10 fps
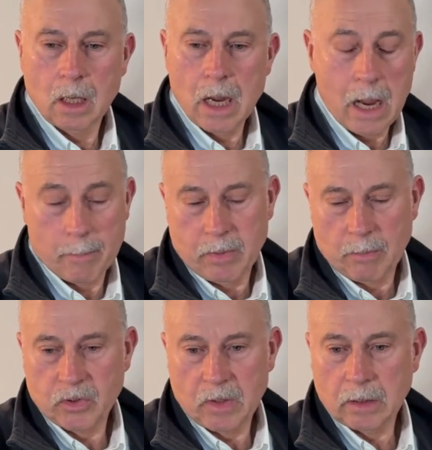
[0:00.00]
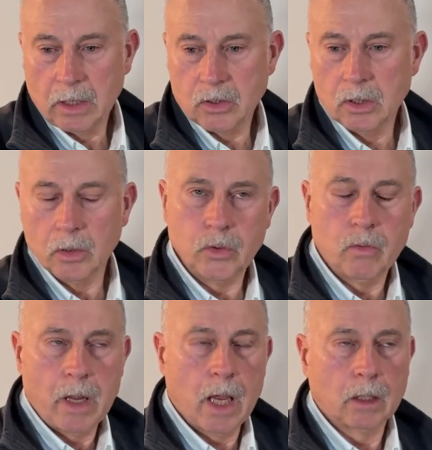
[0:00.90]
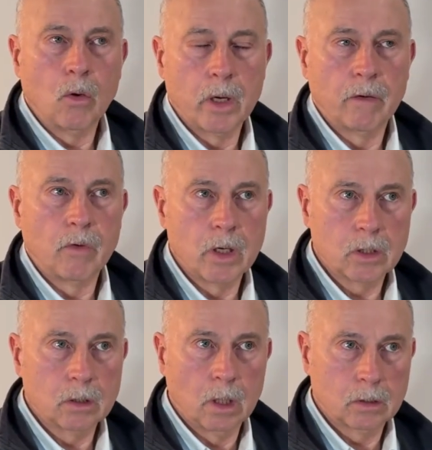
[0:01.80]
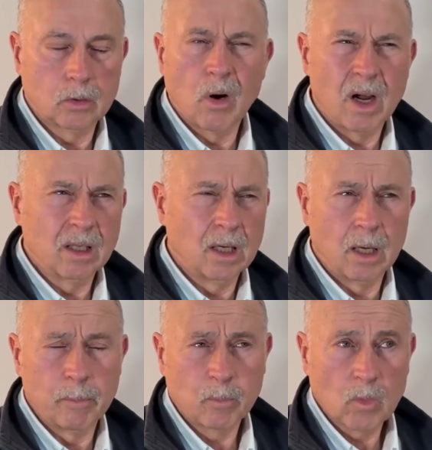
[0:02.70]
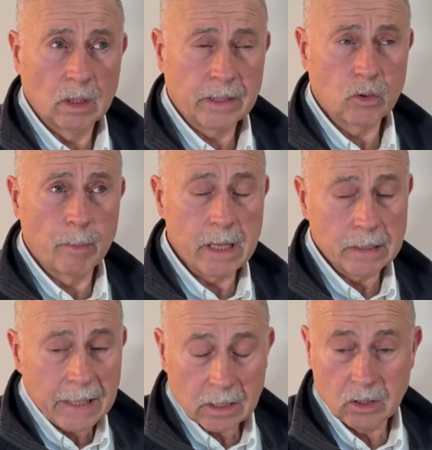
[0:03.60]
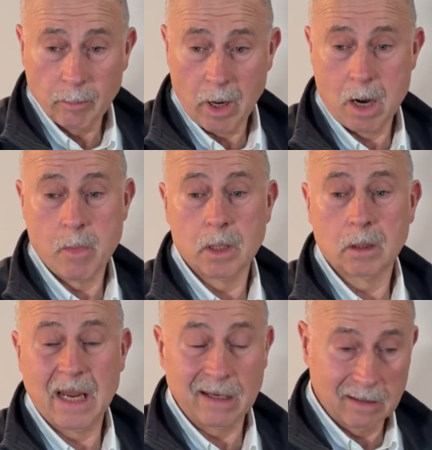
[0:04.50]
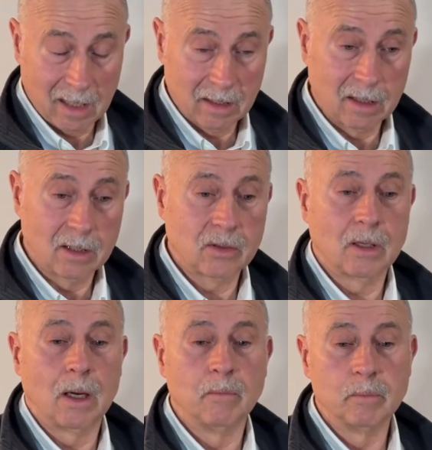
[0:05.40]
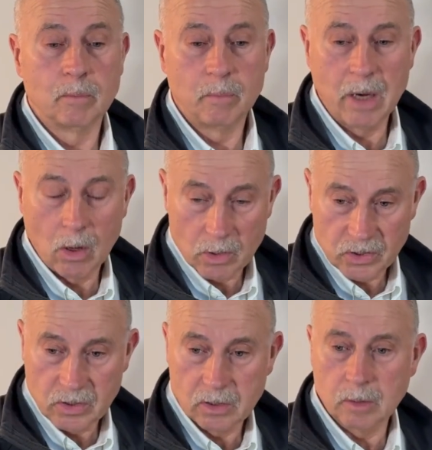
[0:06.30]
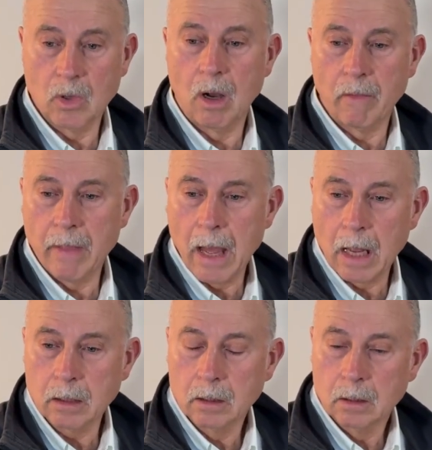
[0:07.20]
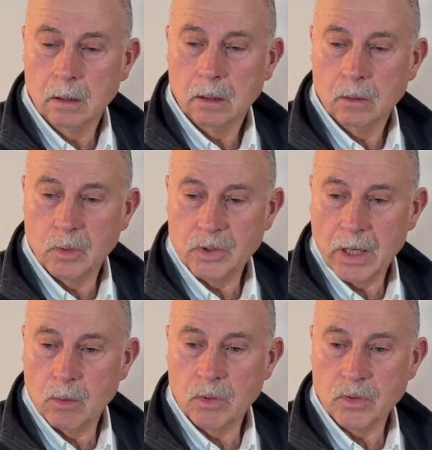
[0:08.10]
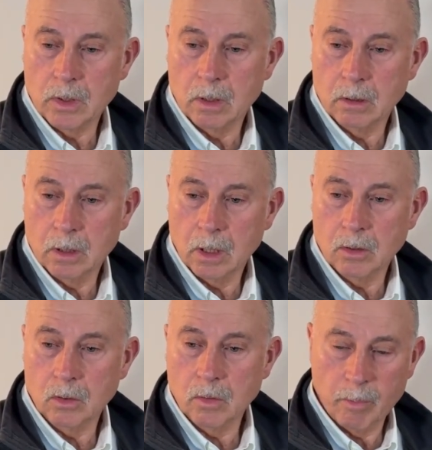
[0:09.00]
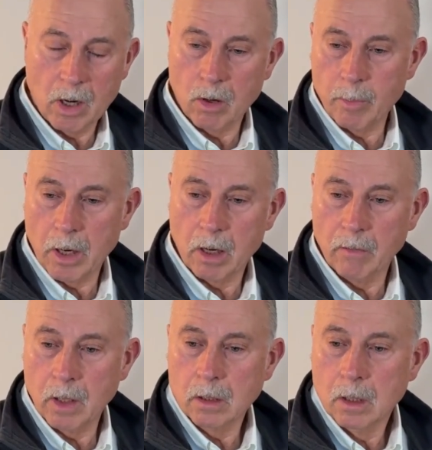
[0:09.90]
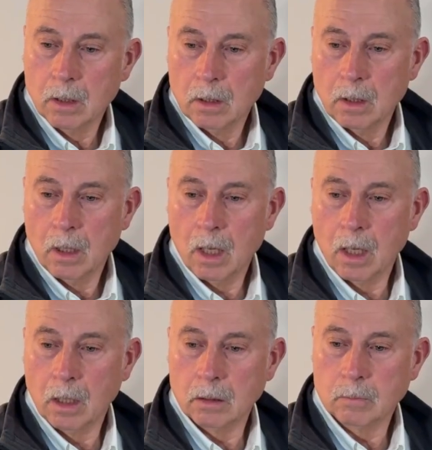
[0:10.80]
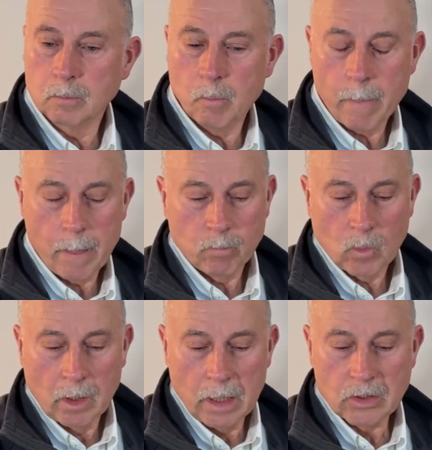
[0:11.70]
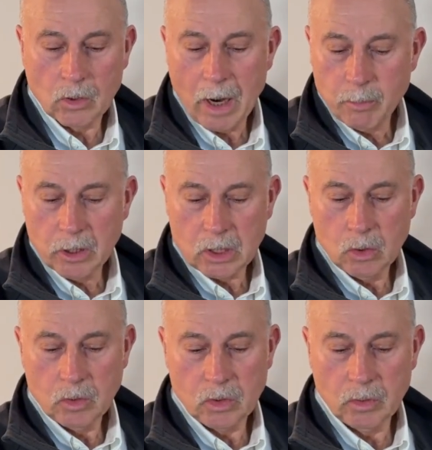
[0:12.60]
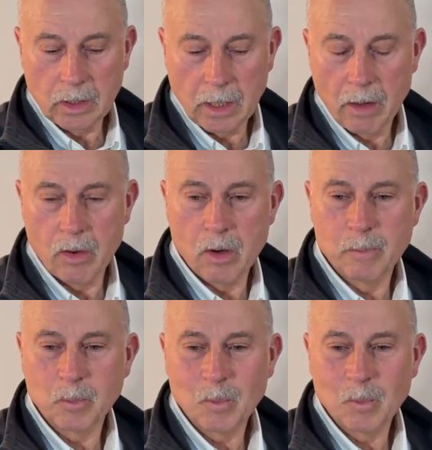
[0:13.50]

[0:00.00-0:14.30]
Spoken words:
I think they still do, they had quite a very strong electromagnetics department, antennas, power system, all of that, which I was into the power part of it. And so I put two and two together,